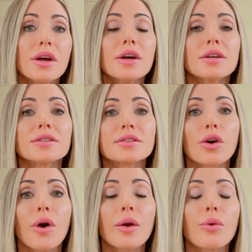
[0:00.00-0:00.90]

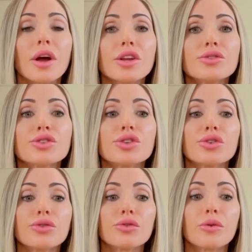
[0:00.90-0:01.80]
So I want you
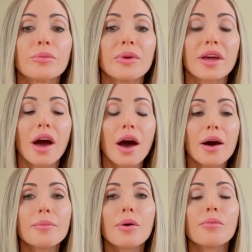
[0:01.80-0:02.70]
to
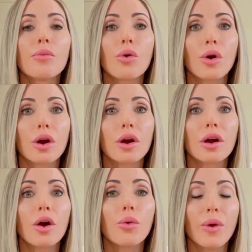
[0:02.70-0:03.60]
become
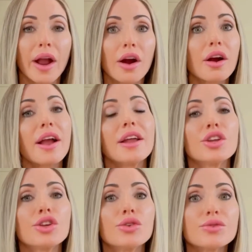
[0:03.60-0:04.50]
more aware and
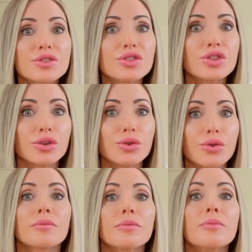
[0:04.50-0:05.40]
used
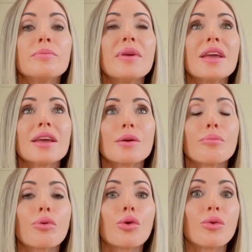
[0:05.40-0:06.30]
to being
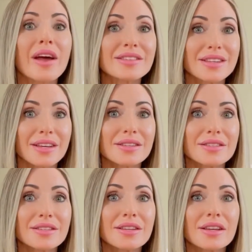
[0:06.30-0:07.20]

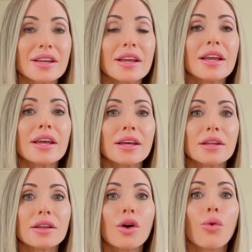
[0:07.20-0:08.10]
present
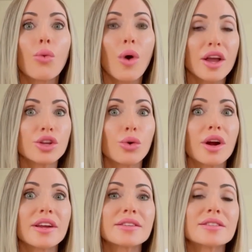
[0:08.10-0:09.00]
in what you're
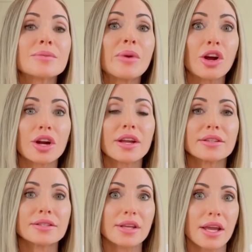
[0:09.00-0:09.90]

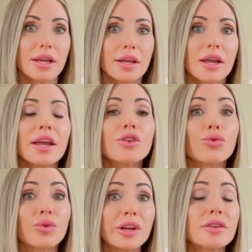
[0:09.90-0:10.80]
experiencing
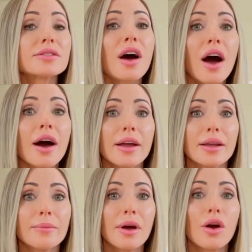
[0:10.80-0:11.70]
in real
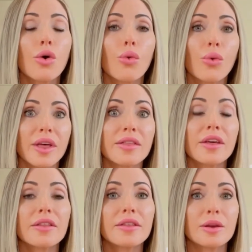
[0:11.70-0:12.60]
time with
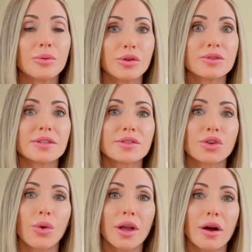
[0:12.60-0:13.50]
the abuse that's
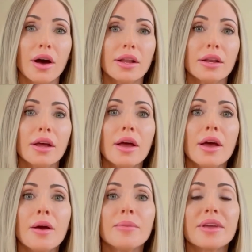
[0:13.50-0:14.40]
going on,
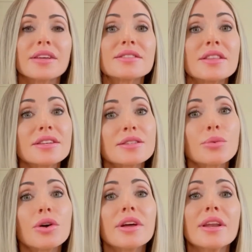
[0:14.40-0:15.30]
because this
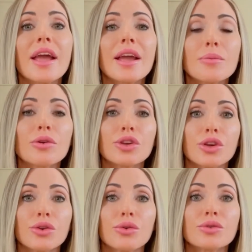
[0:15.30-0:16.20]
will enable
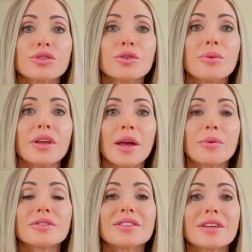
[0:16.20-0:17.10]
you to be
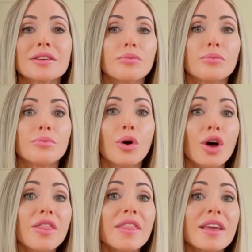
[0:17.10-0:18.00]
able to
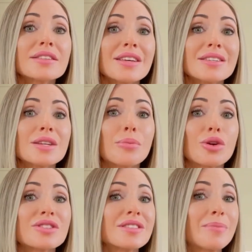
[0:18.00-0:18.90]
put things into
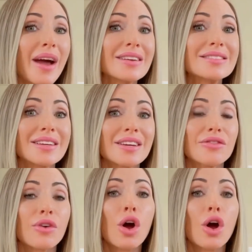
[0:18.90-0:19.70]
perspective